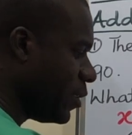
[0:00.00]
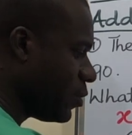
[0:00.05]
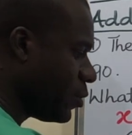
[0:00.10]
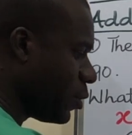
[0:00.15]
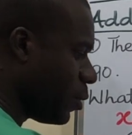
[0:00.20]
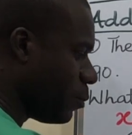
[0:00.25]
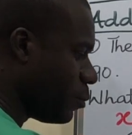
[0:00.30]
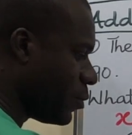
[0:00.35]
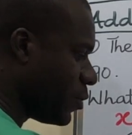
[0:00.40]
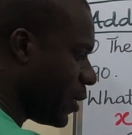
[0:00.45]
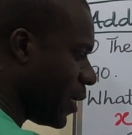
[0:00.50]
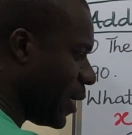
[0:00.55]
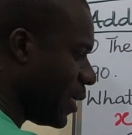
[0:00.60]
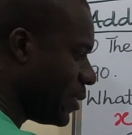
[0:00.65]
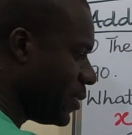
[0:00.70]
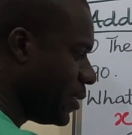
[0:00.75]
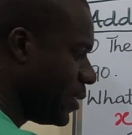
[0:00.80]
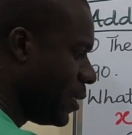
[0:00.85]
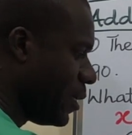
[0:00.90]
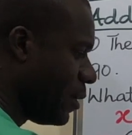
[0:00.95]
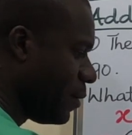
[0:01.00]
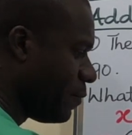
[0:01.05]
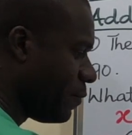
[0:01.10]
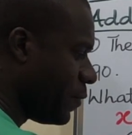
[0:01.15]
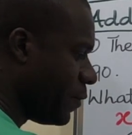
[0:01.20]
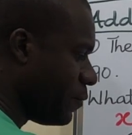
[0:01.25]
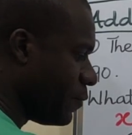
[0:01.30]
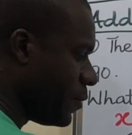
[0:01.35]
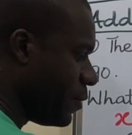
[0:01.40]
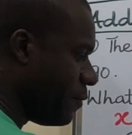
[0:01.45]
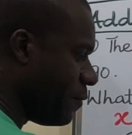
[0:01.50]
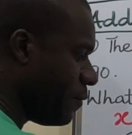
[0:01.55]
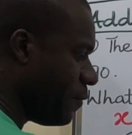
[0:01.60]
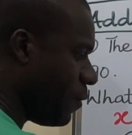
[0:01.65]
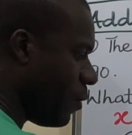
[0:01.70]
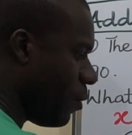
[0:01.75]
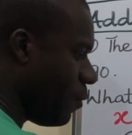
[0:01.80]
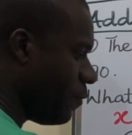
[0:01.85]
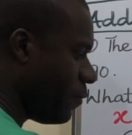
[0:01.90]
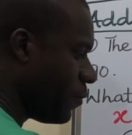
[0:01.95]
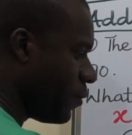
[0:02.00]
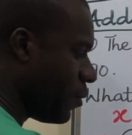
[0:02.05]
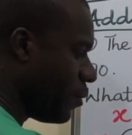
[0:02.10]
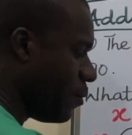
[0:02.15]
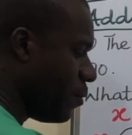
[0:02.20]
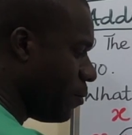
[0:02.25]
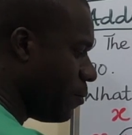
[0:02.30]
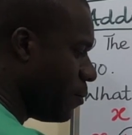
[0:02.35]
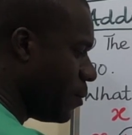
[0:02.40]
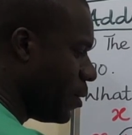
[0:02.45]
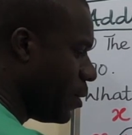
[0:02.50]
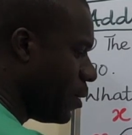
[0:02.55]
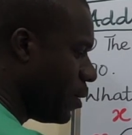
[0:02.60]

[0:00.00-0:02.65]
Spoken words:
subtract 54 from